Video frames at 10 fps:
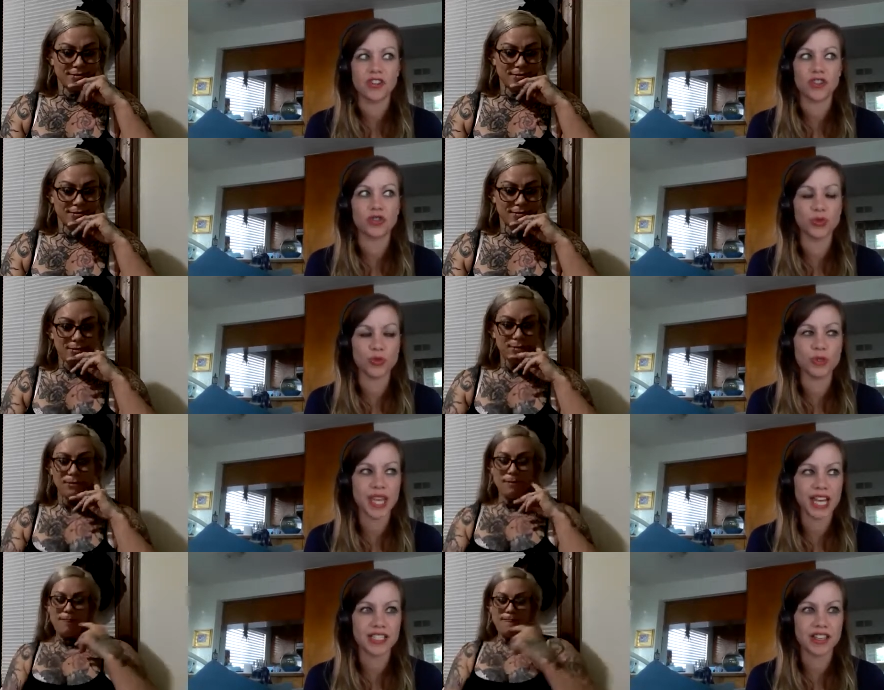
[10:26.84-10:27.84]
Speaker 1: true
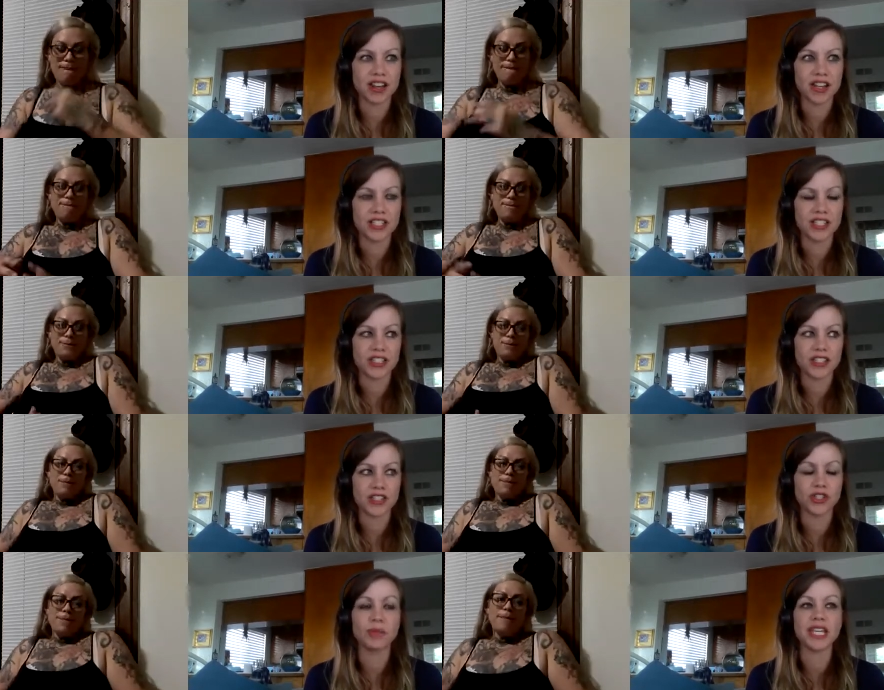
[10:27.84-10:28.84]
spaghetti sauce
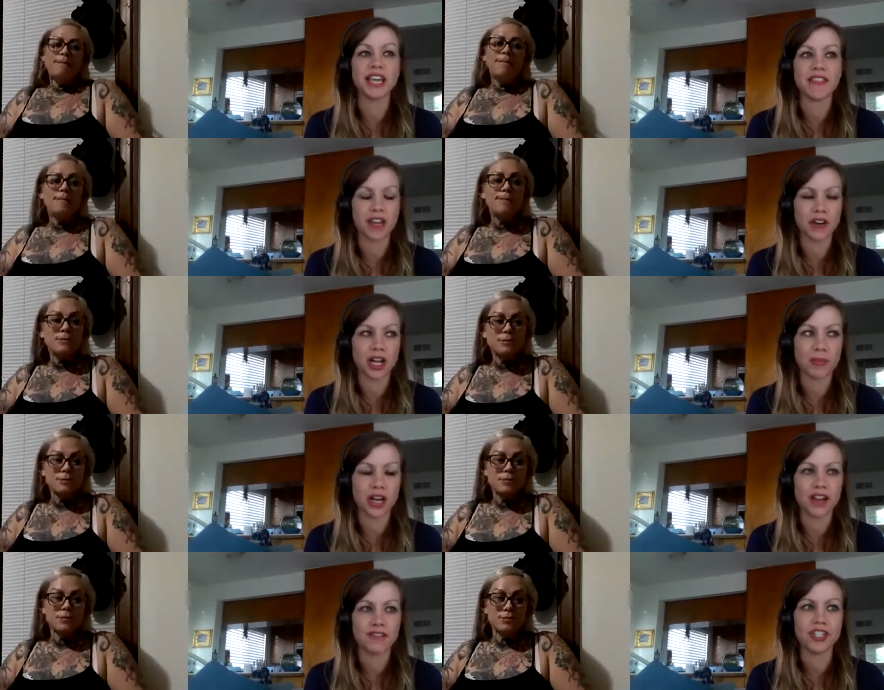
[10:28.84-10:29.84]
should be in that crock
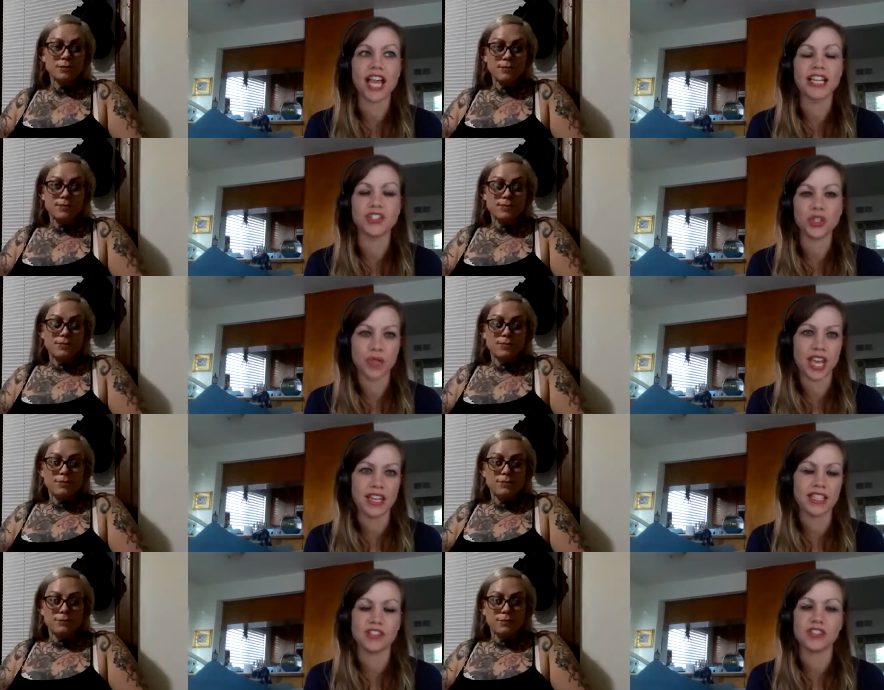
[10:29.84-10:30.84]
pot for like two
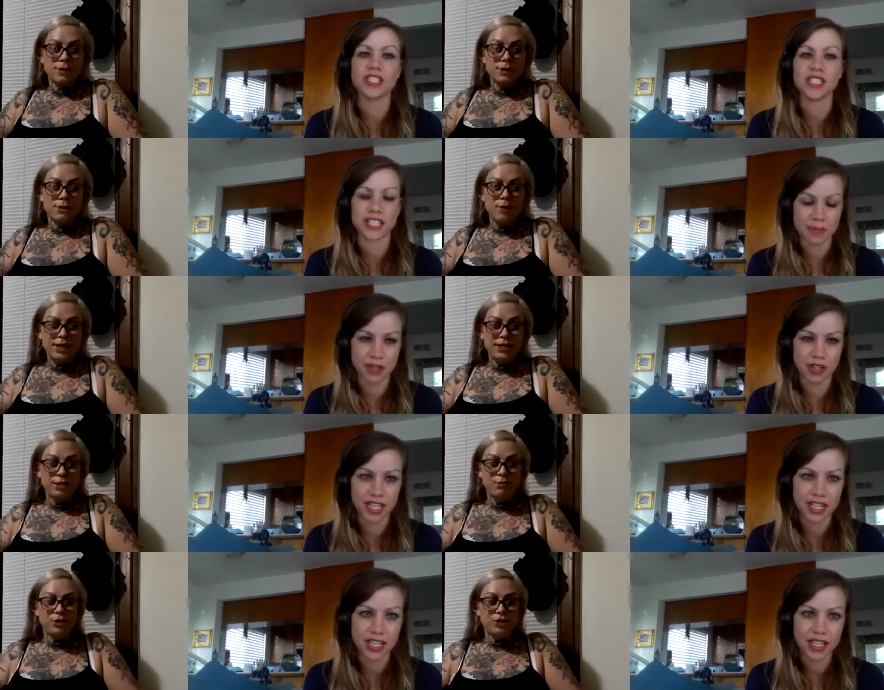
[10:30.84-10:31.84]
days, just simmering. Wait,
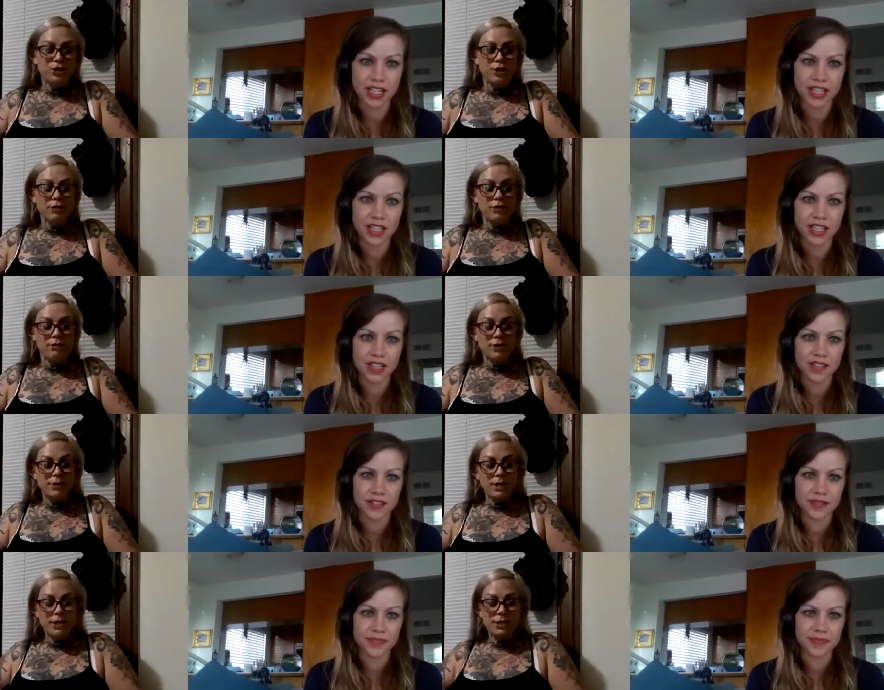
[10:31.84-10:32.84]
do you put
Speaker 2: sugar in your
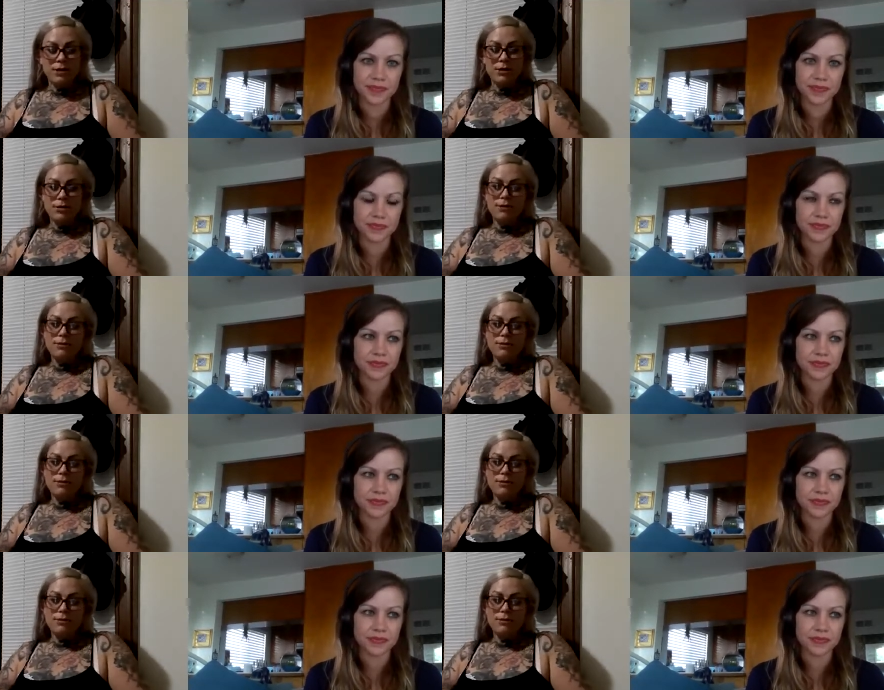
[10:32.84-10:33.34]
spaghetti sauce?